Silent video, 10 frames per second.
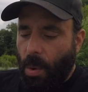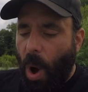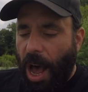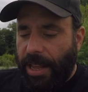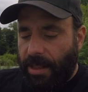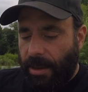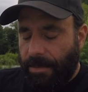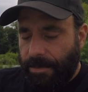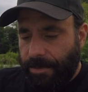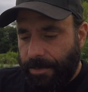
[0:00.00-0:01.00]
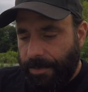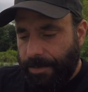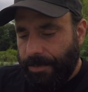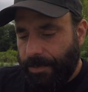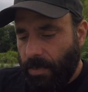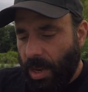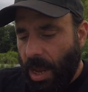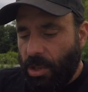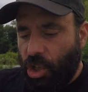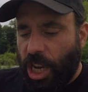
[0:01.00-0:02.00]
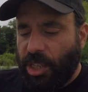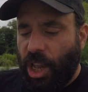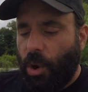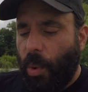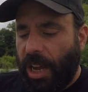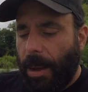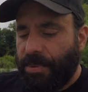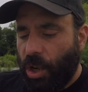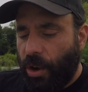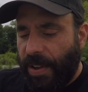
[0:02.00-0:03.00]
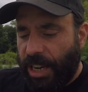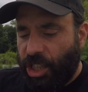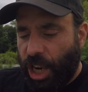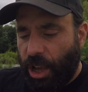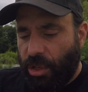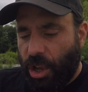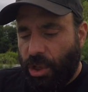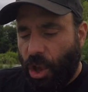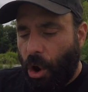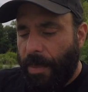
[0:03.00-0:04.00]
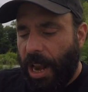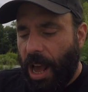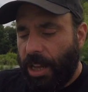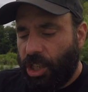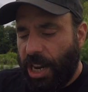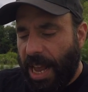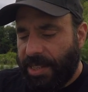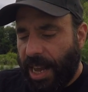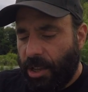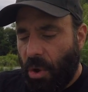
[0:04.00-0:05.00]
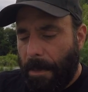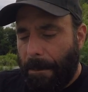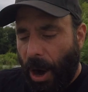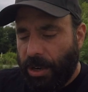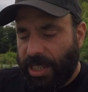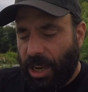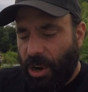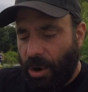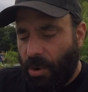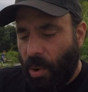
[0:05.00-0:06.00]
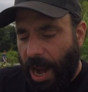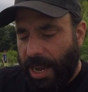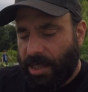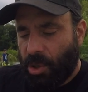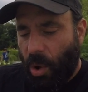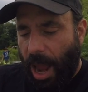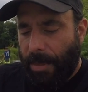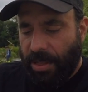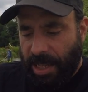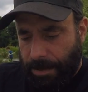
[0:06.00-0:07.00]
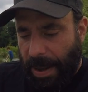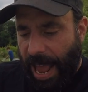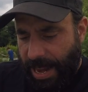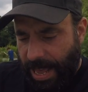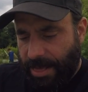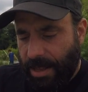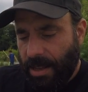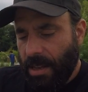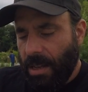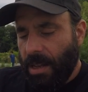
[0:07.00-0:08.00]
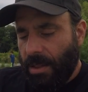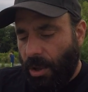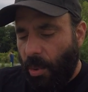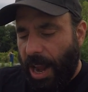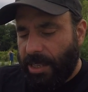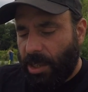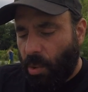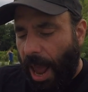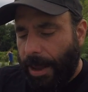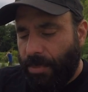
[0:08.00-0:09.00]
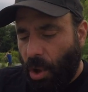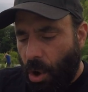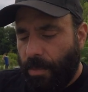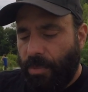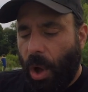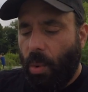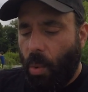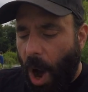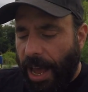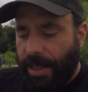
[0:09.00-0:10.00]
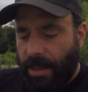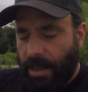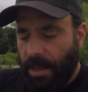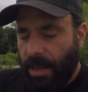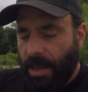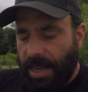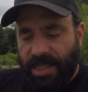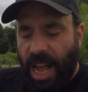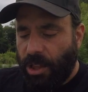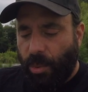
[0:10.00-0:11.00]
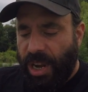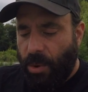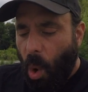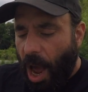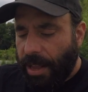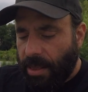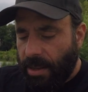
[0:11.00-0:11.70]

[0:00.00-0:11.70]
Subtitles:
White. Just a quick observation on the terminology assigned to a particular race tribe on this planet. The race tribe termed white is not really white.